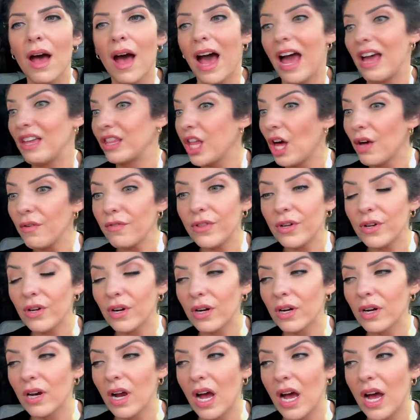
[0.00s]
I love
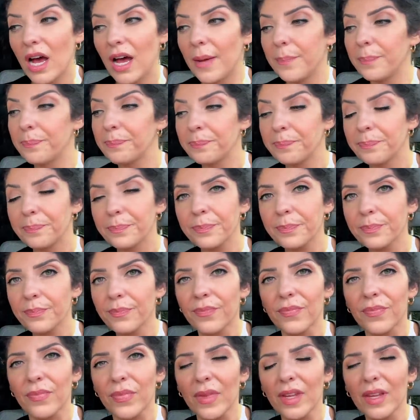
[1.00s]
their, um,
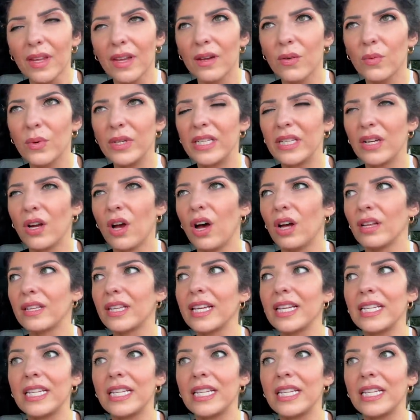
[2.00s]
what's it called?